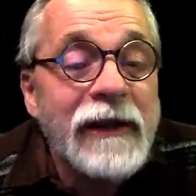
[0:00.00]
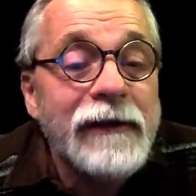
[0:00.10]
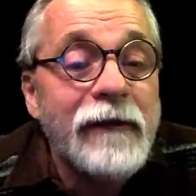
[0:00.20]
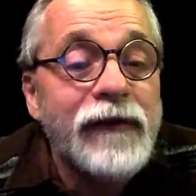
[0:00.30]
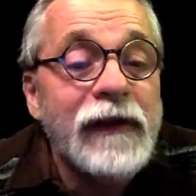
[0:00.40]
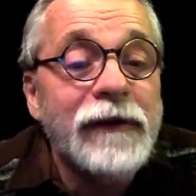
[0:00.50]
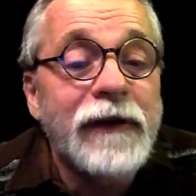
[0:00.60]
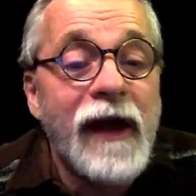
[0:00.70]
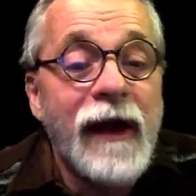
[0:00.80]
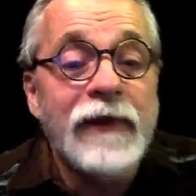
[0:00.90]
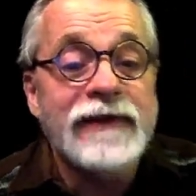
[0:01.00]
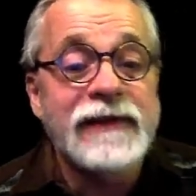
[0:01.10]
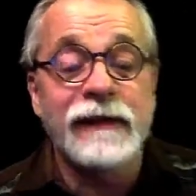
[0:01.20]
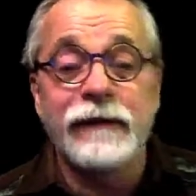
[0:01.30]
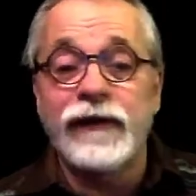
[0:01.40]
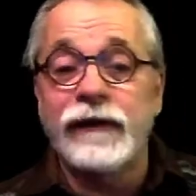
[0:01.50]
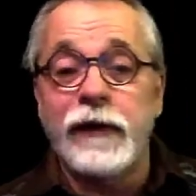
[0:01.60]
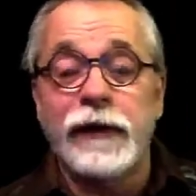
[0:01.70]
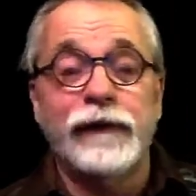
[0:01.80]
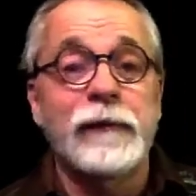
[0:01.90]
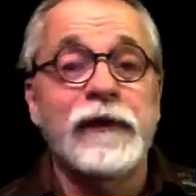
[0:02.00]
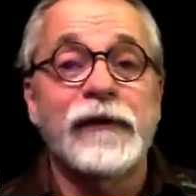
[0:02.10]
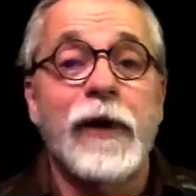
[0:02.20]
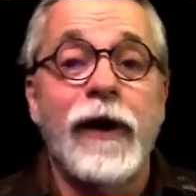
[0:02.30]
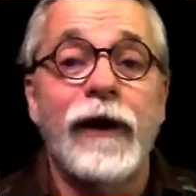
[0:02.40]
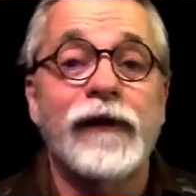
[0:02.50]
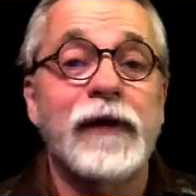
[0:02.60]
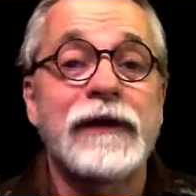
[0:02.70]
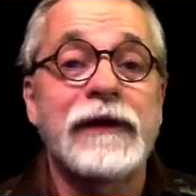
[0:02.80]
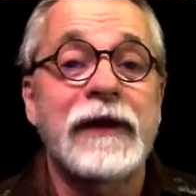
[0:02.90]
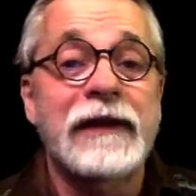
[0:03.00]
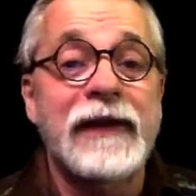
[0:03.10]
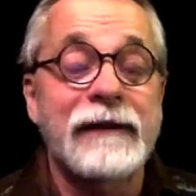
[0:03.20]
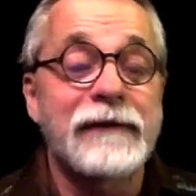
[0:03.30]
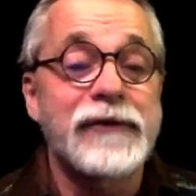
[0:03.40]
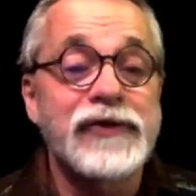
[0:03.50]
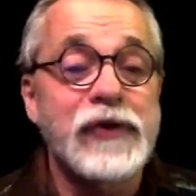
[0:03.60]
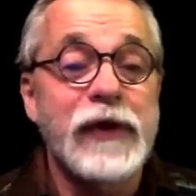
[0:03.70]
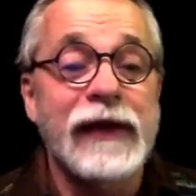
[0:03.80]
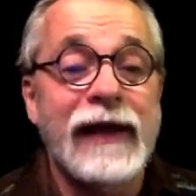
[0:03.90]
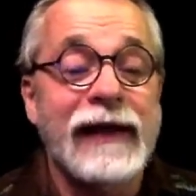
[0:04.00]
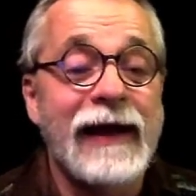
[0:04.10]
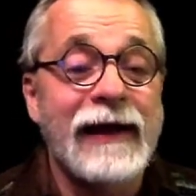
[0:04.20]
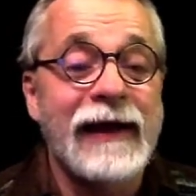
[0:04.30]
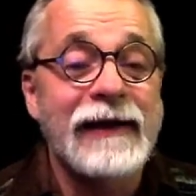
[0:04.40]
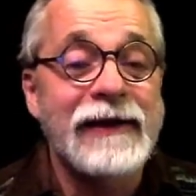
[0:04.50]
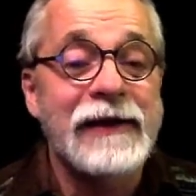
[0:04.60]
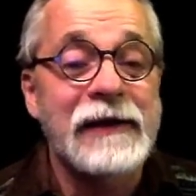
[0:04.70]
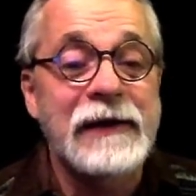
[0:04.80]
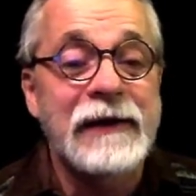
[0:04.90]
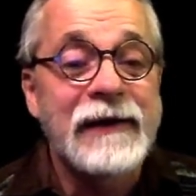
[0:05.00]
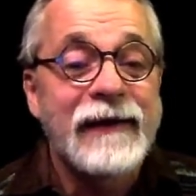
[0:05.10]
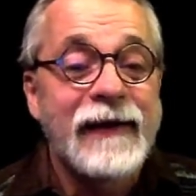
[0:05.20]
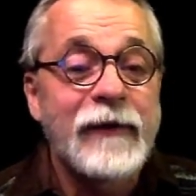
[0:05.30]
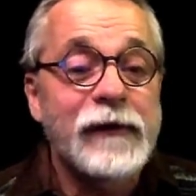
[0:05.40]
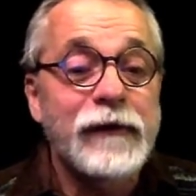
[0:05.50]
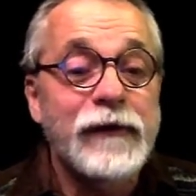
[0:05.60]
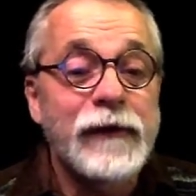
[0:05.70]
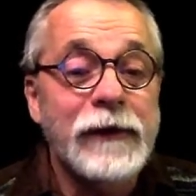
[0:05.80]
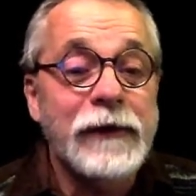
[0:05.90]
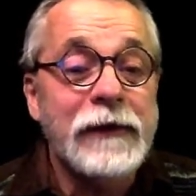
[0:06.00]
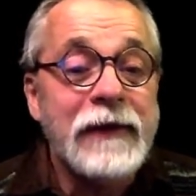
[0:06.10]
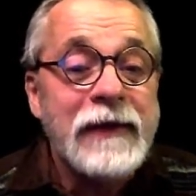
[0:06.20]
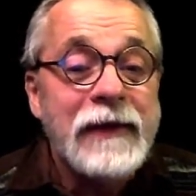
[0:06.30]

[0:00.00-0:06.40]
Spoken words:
I love seeing your comments, and if you want to throw me some hearts or anything like that, if you're enjoying it, it makes me feel good.